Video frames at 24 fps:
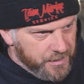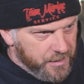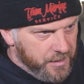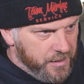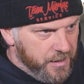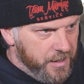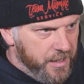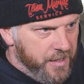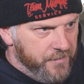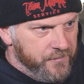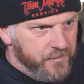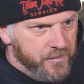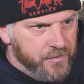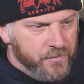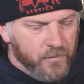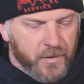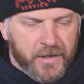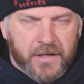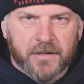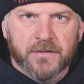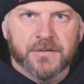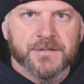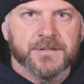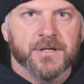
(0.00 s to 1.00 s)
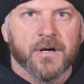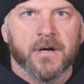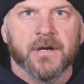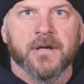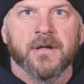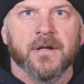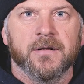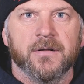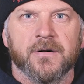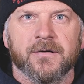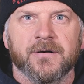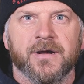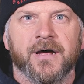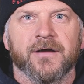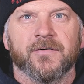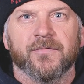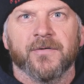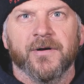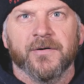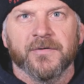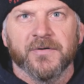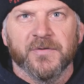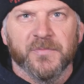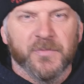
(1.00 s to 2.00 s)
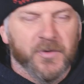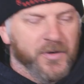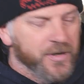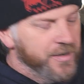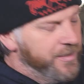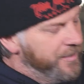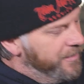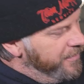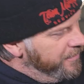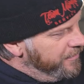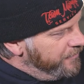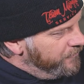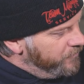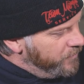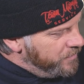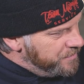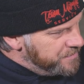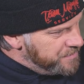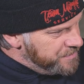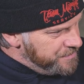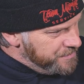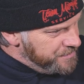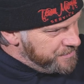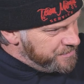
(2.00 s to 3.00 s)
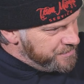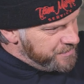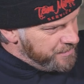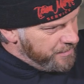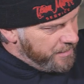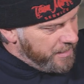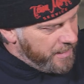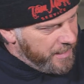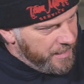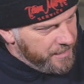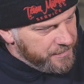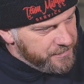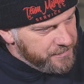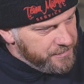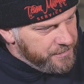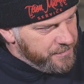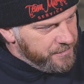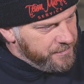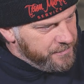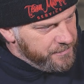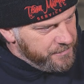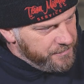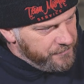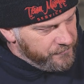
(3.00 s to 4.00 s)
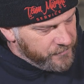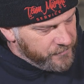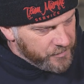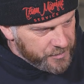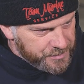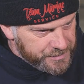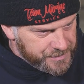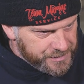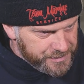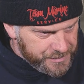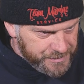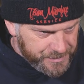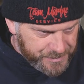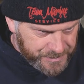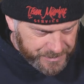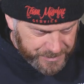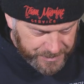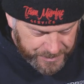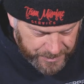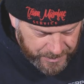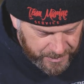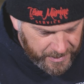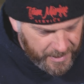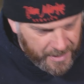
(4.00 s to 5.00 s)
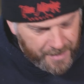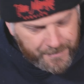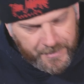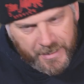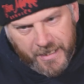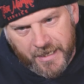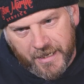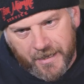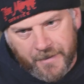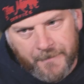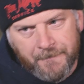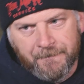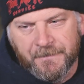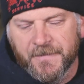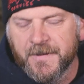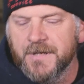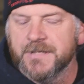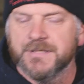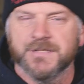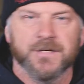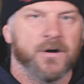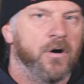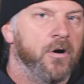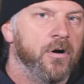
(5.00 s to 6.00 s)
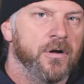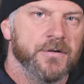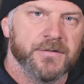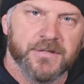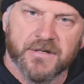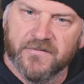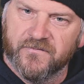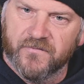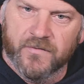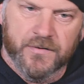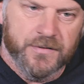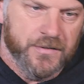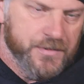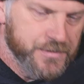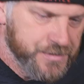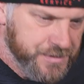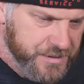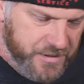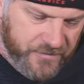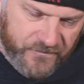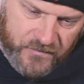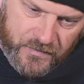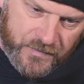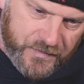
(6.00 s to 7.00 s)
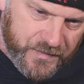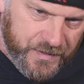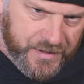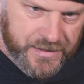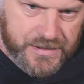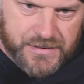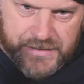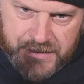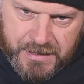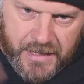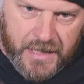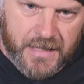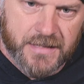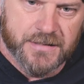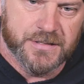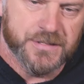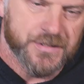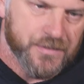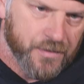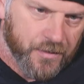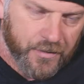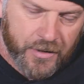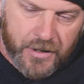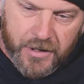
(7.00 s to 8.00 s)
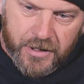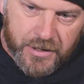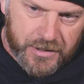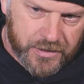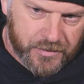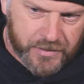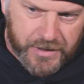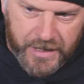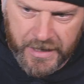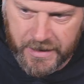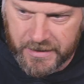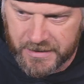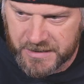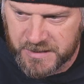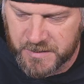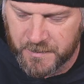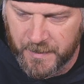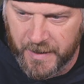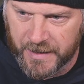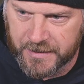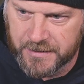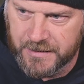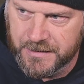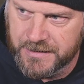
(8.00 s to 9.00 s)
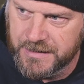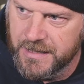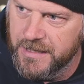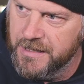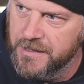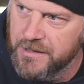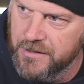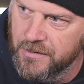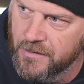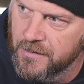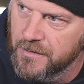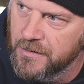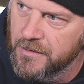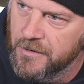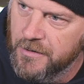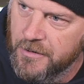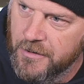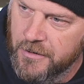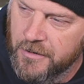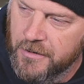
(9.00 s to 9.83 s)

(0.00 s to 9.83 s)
the Evan, wait, sorry, they're not around no more, versus the Honda versus the Yamaha, it's all different. There's different things, guys. So you can't expect to take your